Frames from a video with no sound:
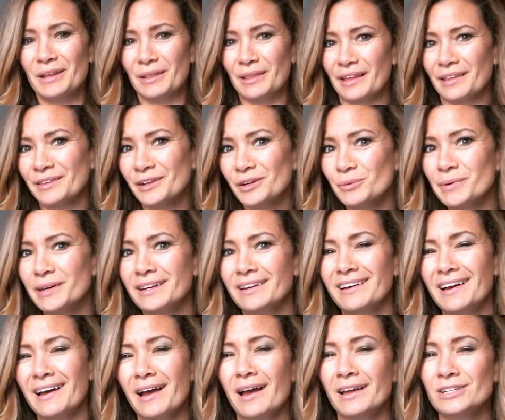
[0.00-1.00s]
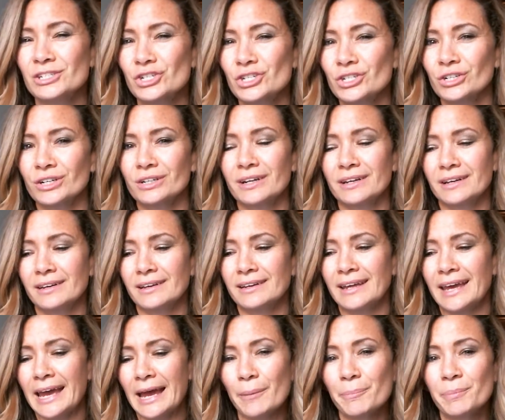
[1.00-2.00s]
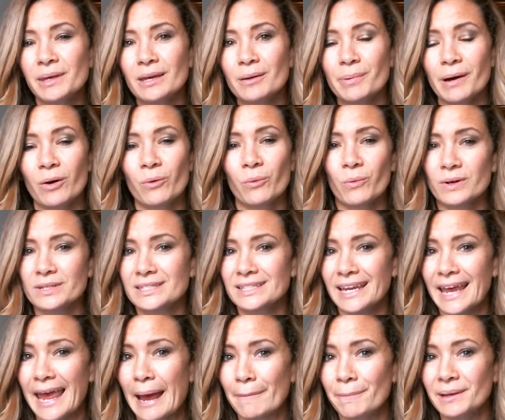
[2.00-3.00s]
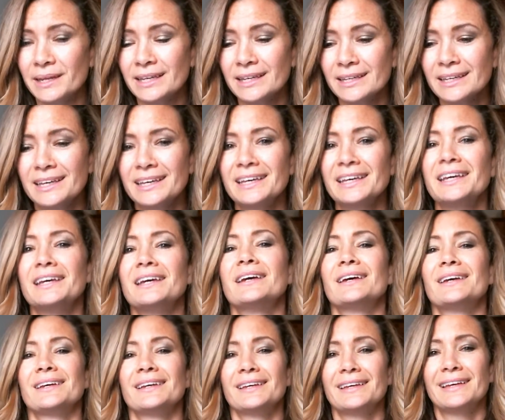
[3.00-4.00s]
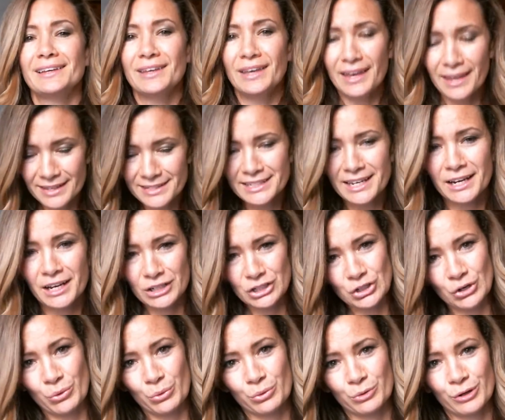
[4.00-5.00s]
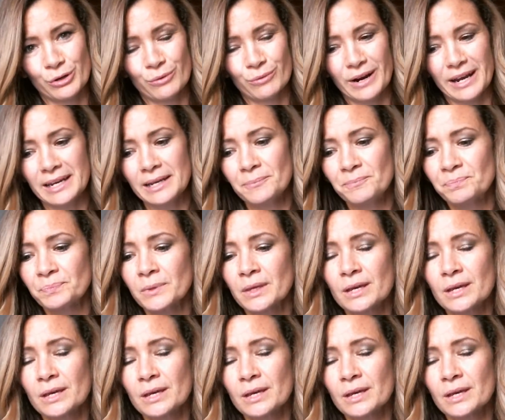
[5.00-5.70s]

a little bit unsure and unhappy about what's happening, it's going to show through, right?